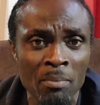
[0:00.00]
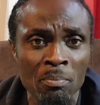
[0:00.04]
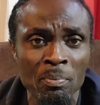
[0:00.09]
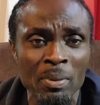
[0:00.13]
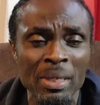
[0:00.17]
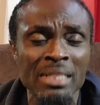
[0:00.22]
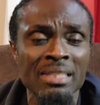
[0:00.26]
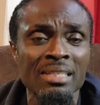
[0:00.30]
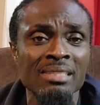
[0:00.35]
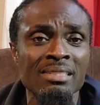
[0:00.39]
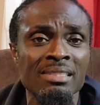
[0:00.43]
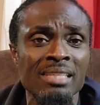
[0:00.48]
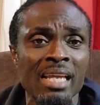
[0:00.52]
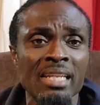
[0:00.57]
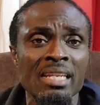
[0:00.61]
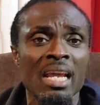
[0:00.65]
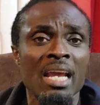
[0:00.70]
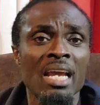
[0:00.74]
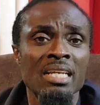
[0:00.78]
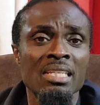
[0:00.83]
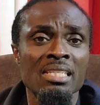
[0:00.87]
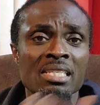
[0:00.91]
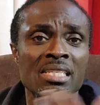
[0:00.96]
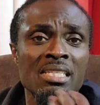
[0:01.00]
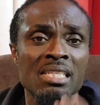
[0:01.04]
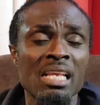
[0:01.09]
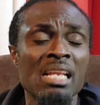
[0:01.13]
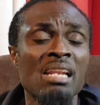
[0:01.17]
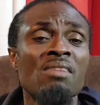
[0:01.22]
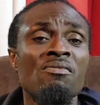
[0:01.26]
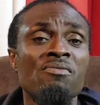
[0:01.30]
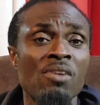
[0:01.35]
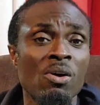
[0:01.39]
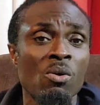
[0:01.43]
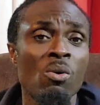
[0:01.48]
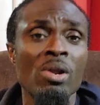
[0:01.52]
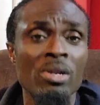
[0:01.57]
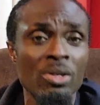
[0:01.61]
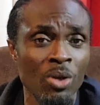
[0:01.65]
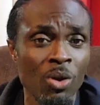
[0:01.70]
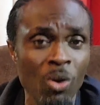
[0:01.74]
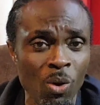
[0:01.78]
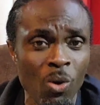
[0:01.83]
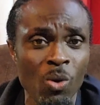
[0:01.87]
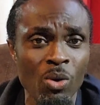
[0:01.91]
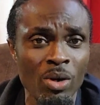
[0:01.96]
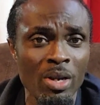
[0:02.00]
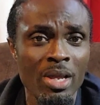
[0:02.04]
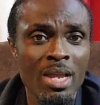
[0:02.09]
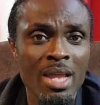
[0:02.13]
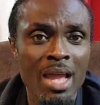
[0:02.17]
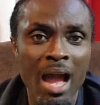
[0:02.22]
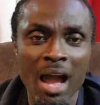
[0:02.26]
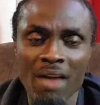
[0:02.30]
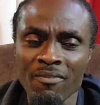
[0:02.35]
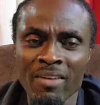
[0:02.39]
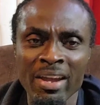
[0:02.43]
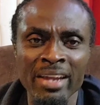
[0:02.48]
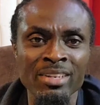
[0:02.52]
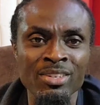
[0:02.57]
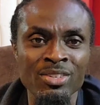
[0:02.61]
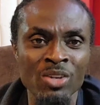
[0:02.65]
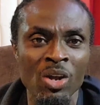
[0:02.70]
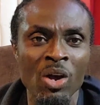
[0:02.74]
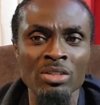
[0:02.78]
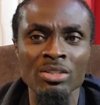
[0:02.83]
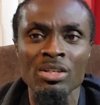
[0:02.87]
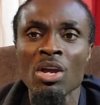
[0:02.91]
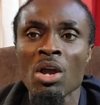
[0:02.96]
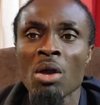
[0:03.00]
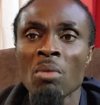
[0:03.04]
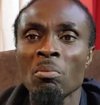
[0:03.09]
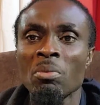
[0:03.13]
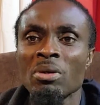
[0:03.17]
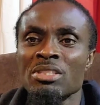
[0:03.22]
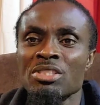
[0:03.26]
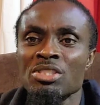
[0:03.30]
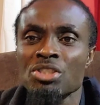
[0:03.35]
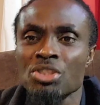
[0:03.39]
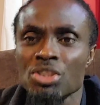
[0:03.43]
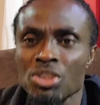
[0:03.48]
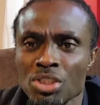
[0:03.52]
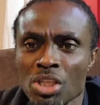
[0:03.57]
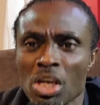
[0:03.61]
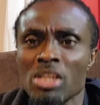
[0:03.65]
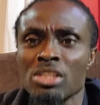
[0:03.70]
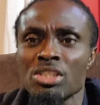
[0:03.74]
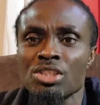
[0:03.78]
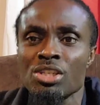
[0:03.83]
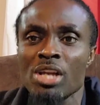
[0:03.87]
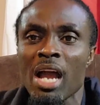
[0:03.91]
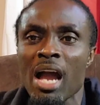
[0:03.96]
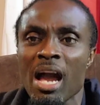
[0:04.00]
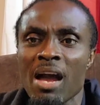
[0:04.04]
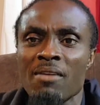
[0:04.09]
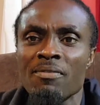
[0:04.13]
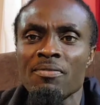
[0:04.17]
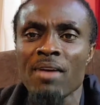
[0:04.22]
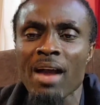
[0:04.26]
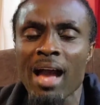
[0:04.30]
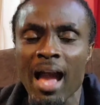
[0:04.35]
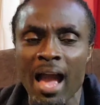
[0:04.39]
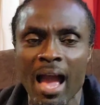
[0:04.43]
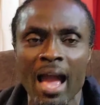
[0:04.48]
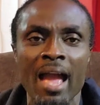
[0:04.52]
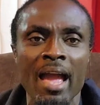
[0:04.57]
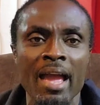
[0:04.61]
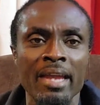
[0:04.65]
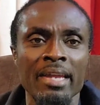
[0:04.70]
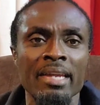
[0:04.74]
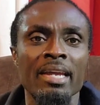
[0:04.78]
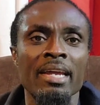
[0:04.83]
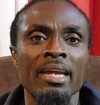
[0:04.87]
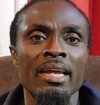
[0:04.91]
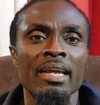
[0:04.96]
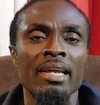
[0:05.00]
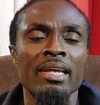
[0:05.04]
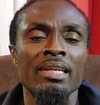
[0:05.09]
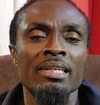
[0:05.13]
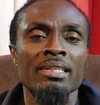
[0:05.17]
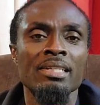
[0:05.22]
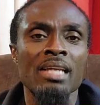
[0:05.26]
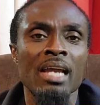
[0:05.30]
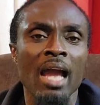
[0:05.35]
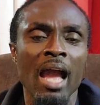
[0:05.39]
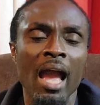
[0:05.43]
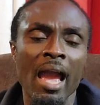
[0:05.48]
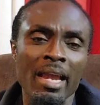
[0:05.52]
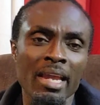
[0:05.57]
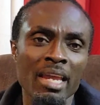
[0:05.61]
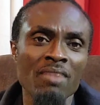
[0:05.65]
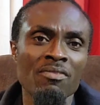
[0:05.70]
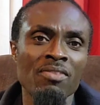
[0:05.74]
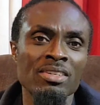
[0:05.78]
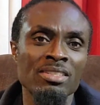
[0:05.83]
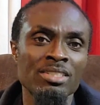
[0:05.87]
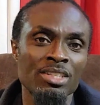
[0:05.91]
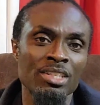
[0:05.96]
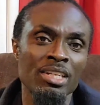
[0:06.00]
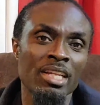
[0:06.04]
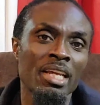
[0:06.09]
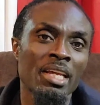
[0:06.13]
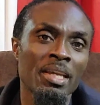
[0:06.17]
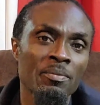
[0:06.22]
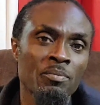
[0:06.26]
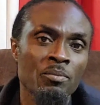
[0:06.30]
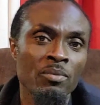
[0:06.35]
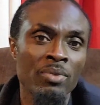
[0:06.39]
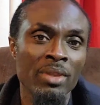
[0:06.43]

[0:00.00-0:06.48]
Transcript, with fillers: Peter said, Silver and gold have I none, but such have I, I give unto thee.